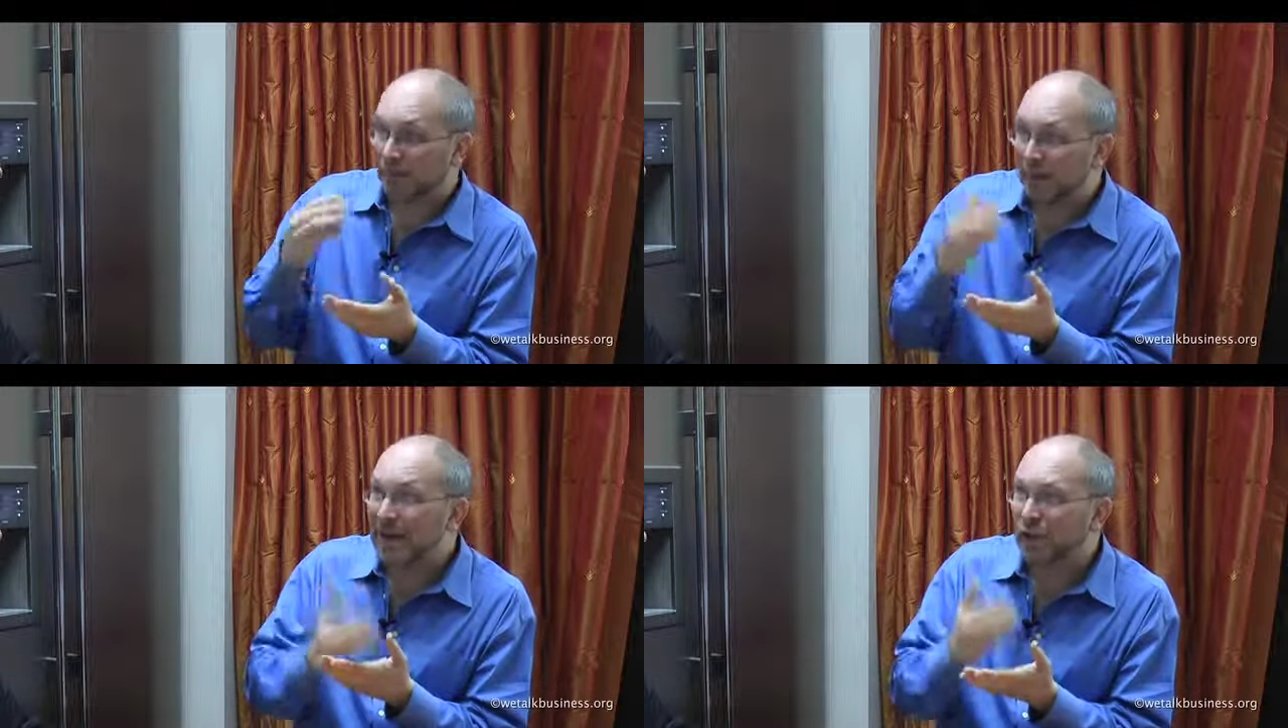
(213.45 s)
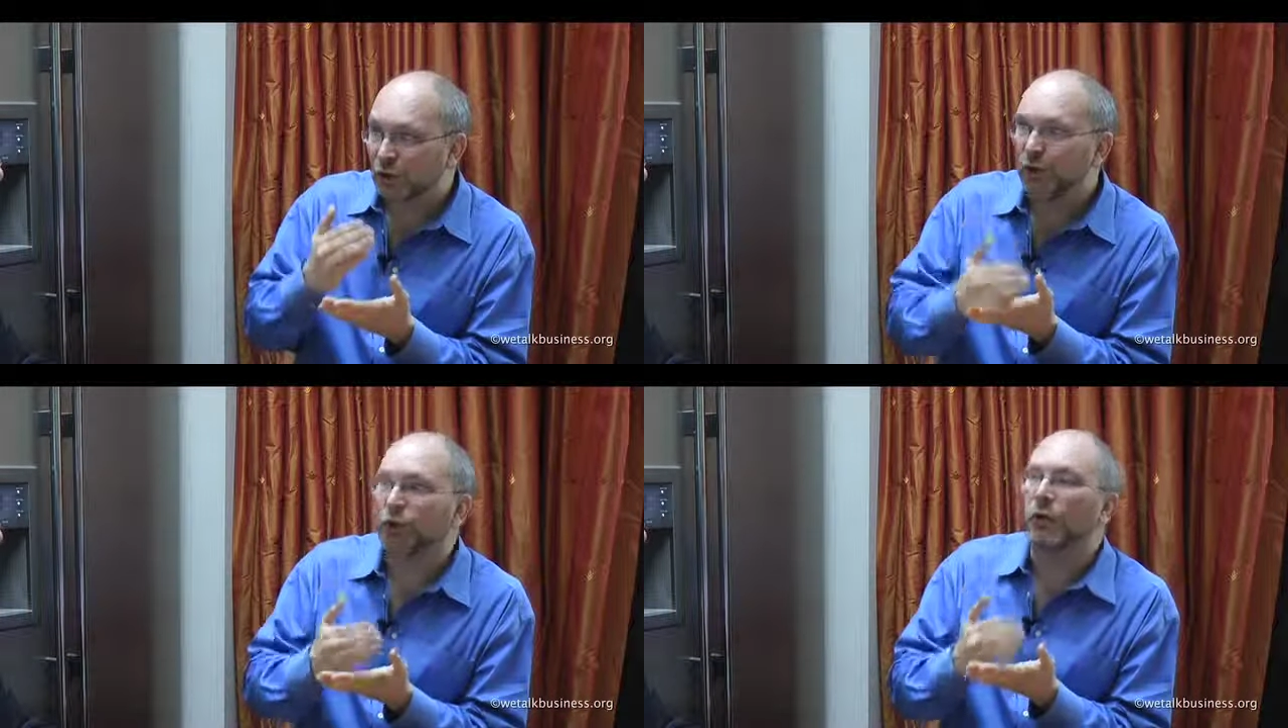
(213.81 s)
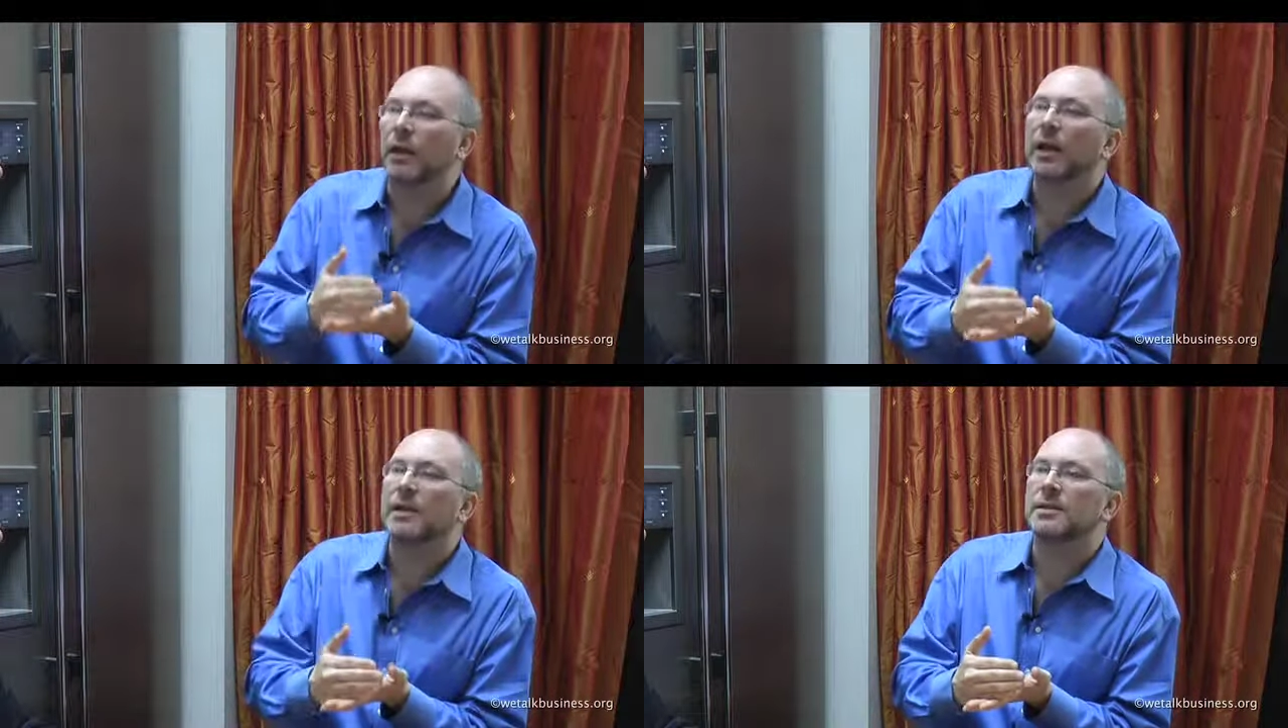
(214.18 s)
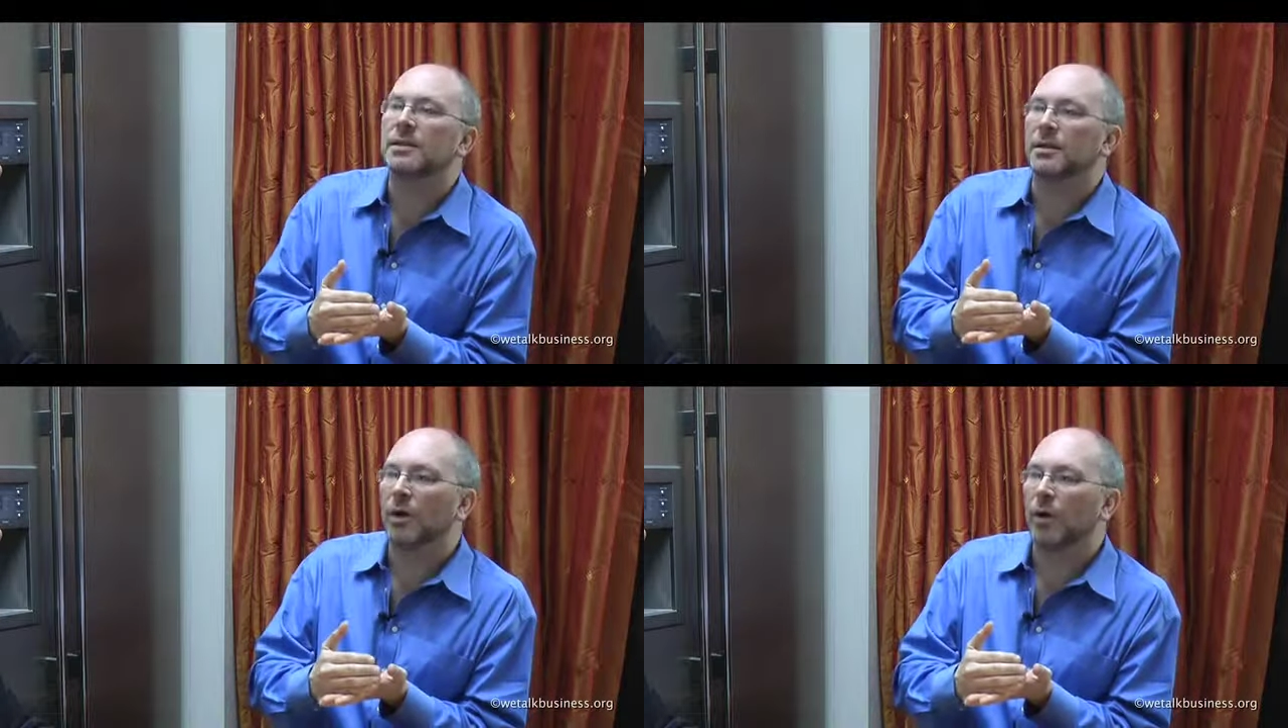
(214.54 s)
make sure it
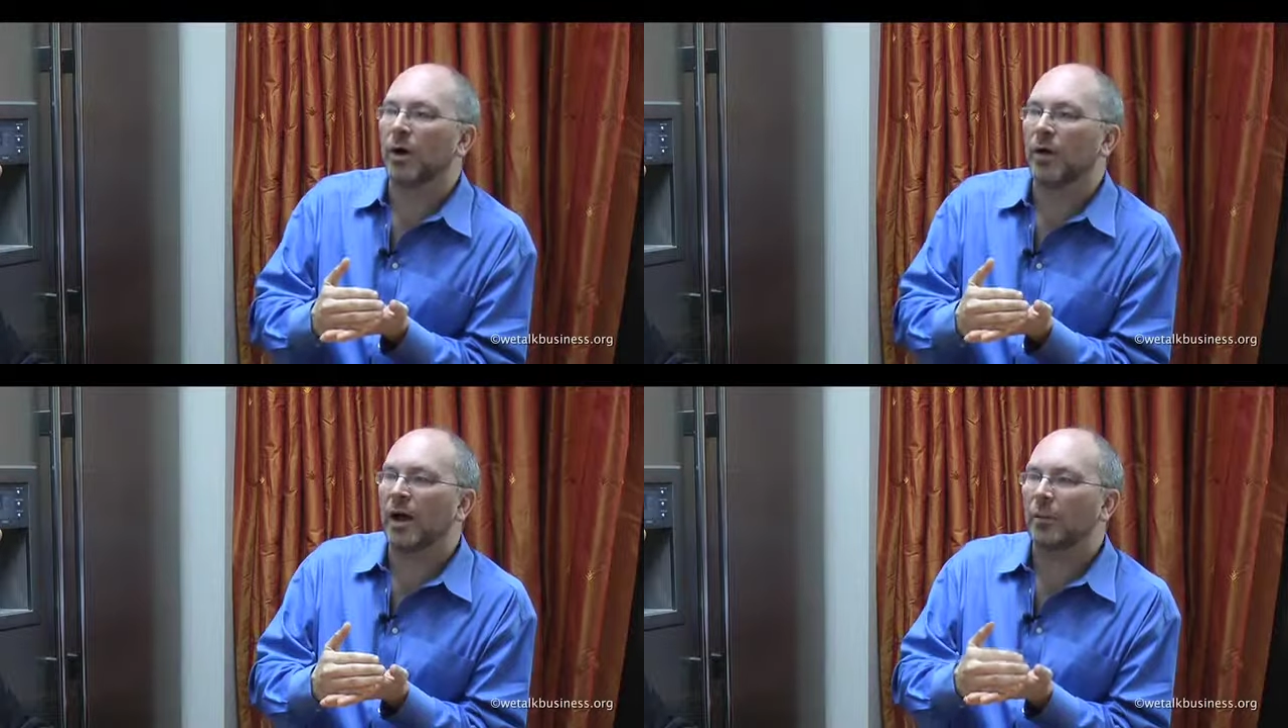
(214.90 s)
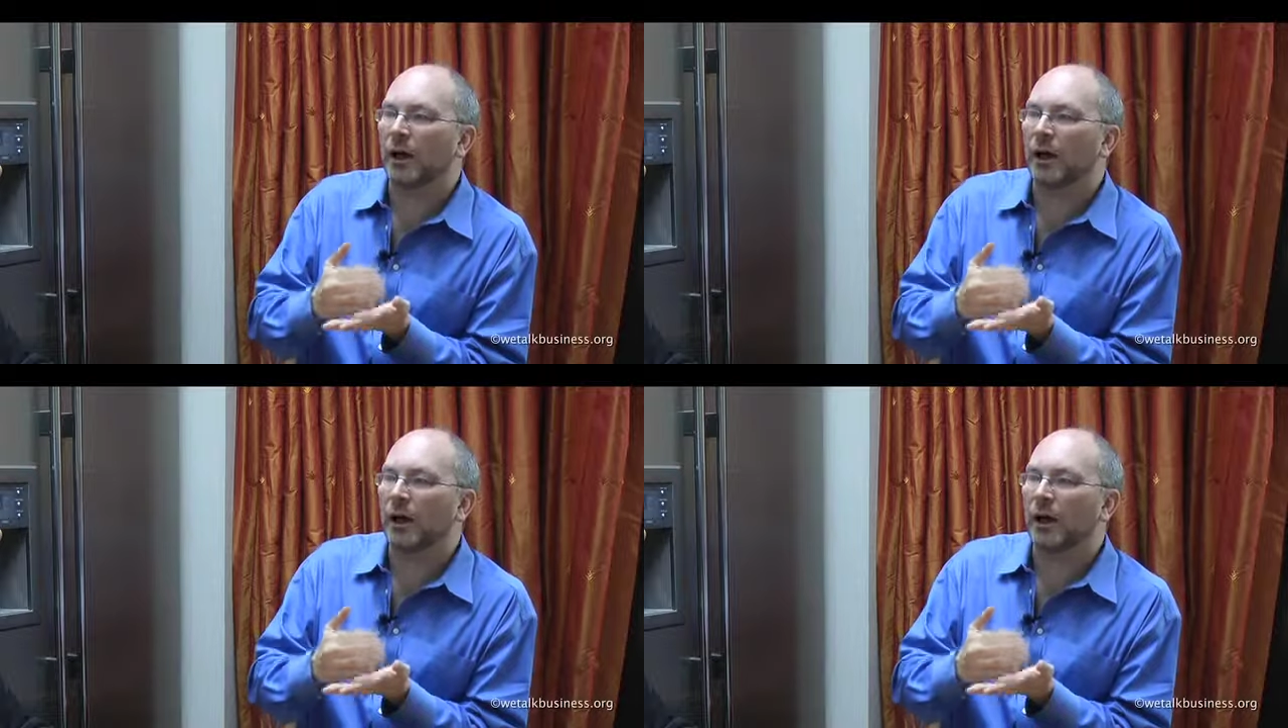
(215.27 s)
lists the URL.